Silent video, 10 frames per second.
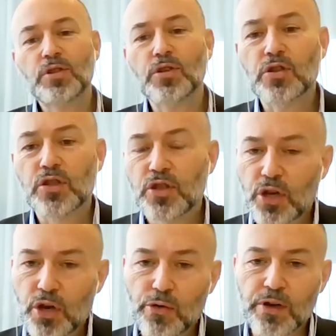just
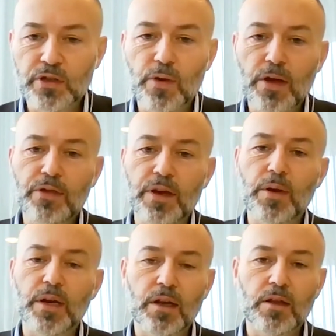curious of one thing.
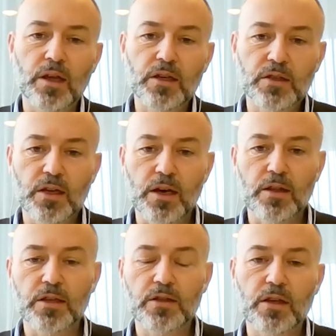When this
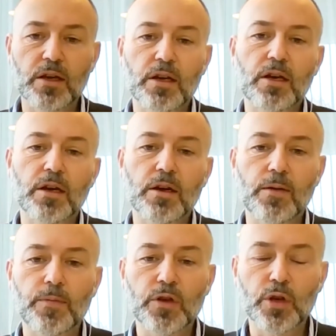
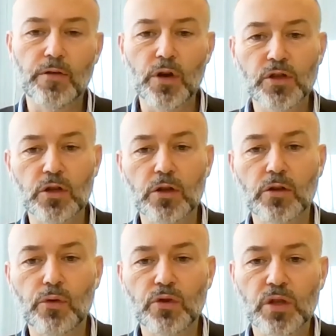universal
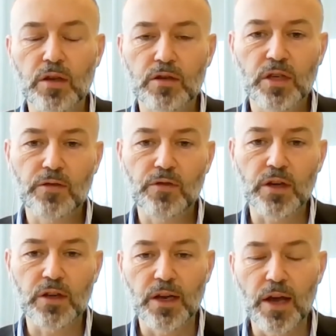root
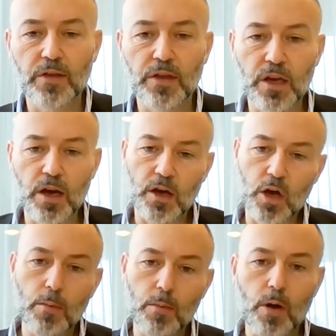certificate and the
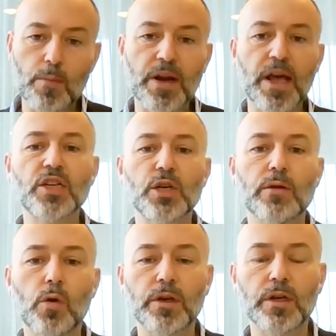combination of
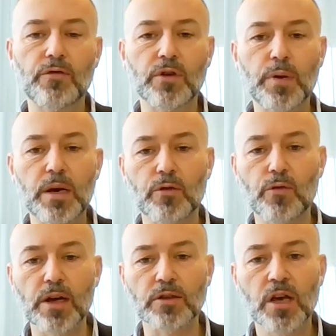all the different payment
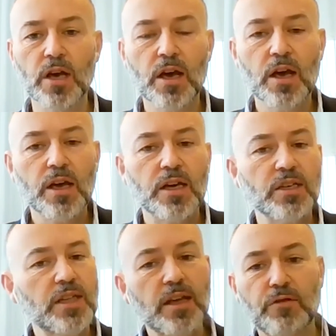rails, is
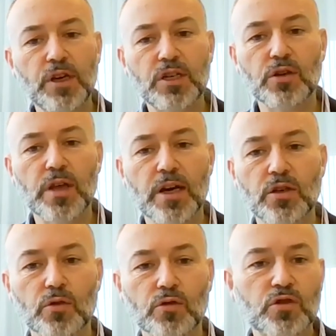that the feature that
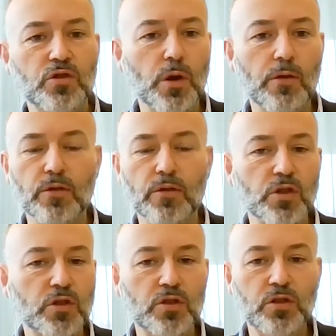you sort of
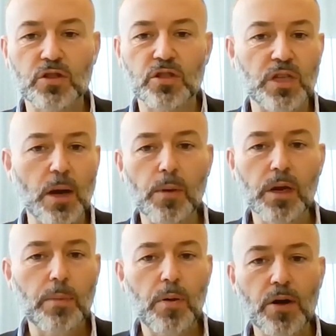just stumble
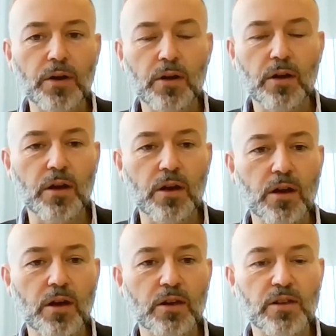upon?
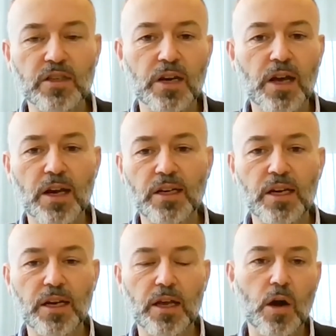Is that an
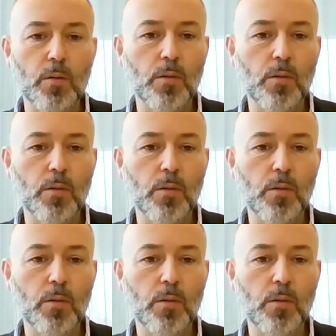idea that